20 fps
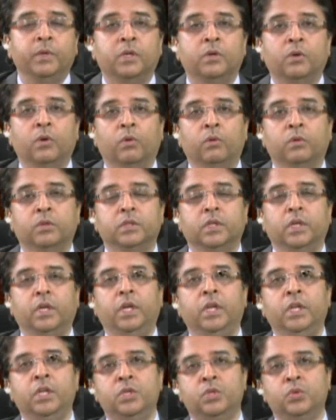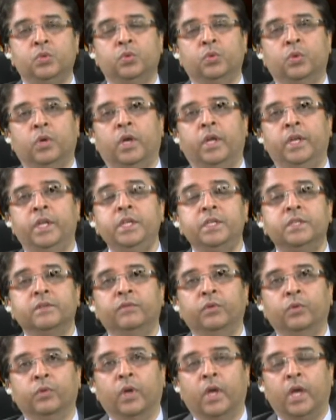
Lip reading: called into an interview,